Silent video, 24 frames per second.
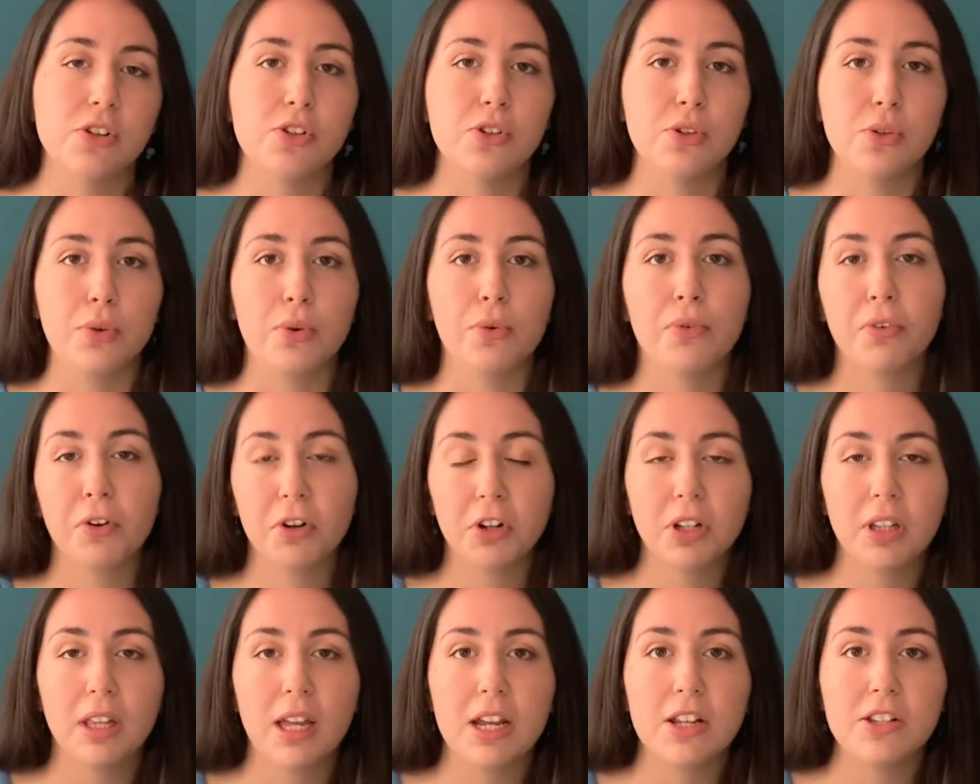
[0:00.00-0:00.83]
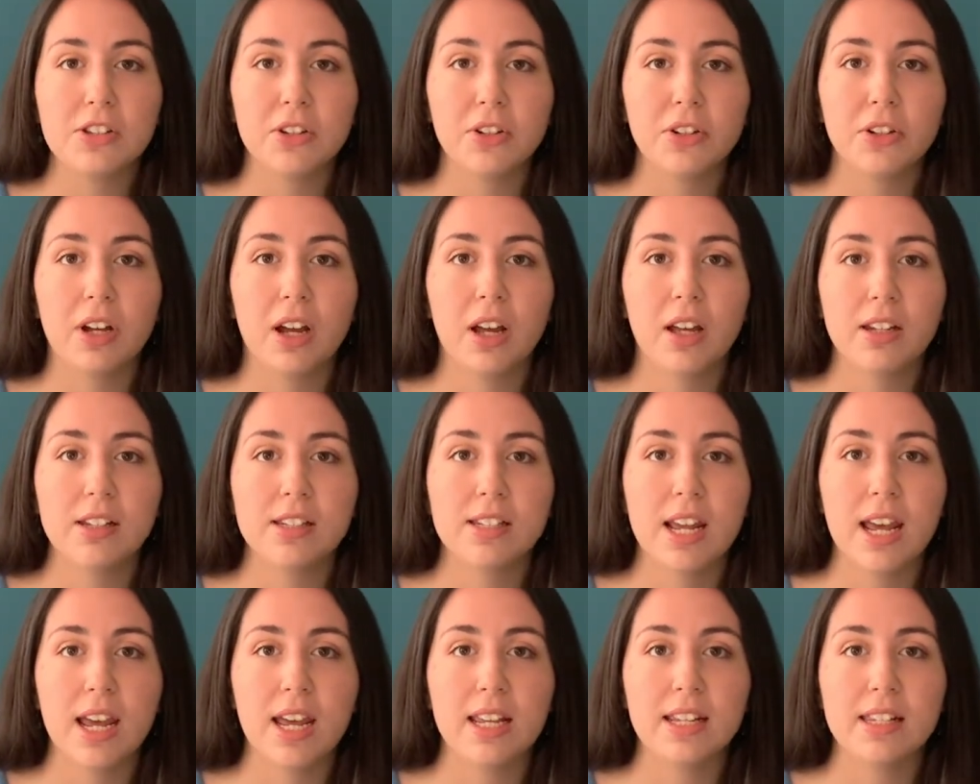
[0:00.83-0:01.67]
to fertilizer
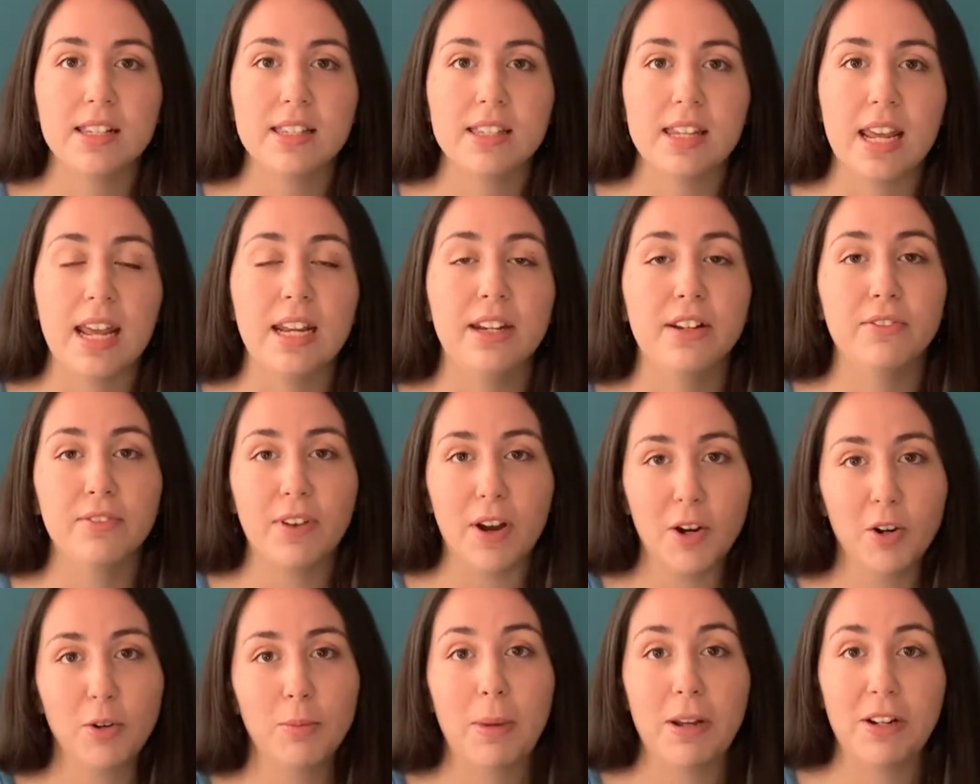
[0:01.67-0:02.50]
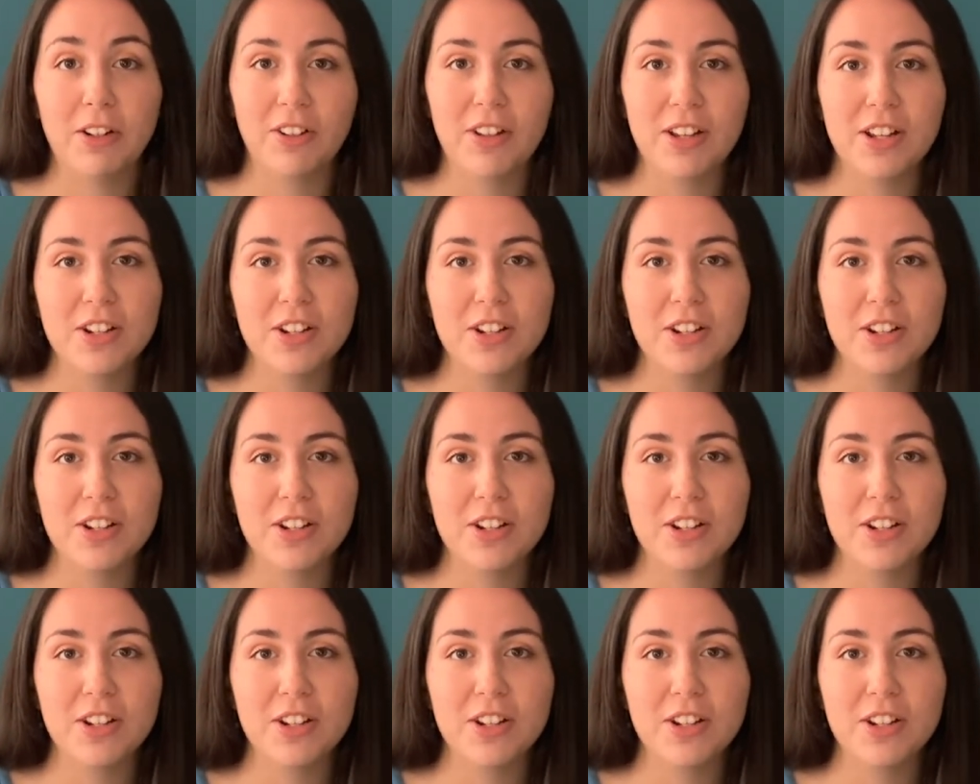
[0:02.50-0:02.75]
content and environmental